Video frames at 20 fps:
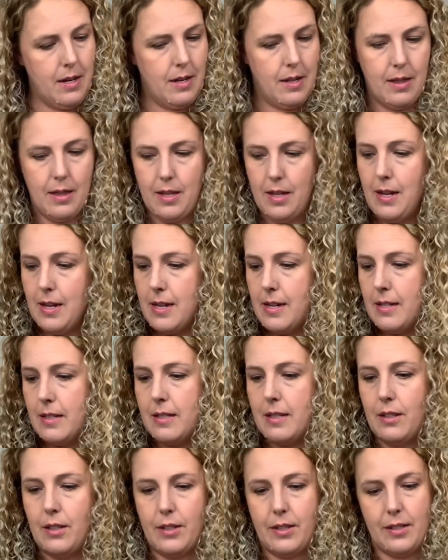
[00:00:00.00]

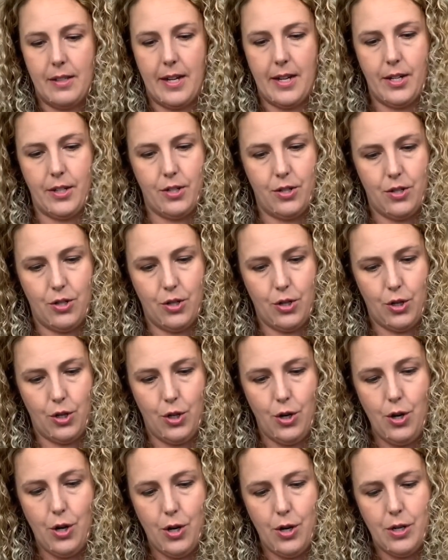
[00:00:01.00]
This looks like a
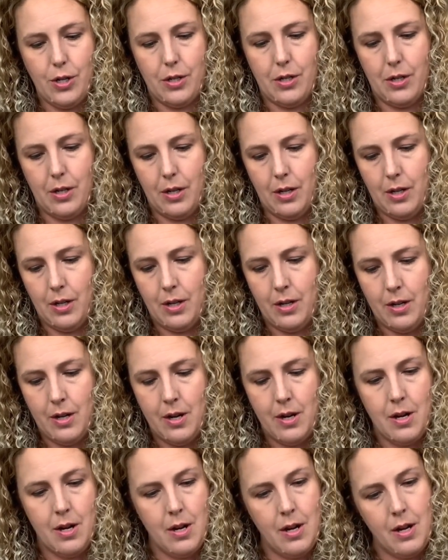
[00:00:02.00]
skirt.
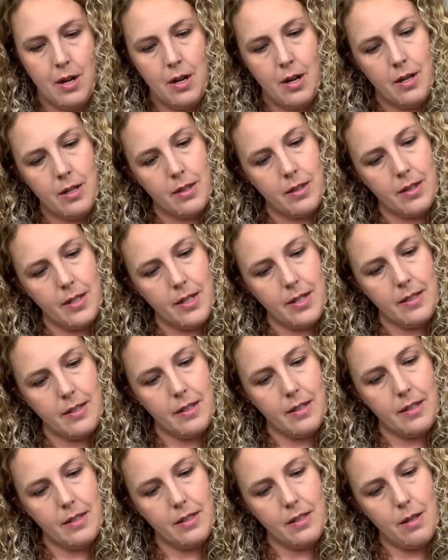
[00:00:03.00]
This
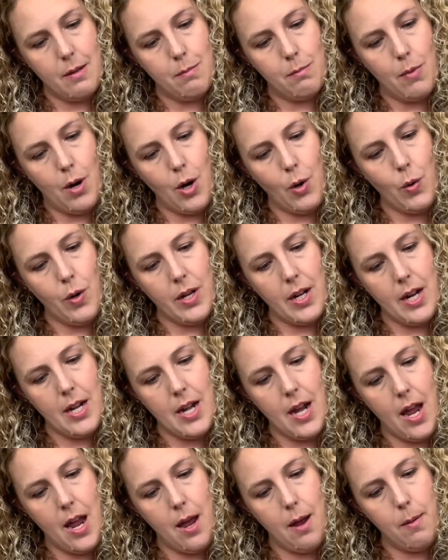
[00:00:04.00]
is the Margaret
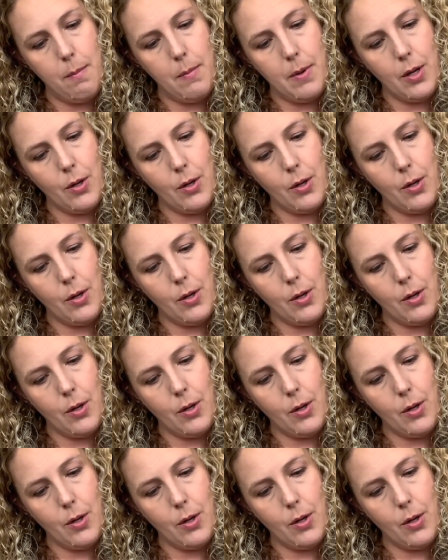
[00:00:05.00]
and M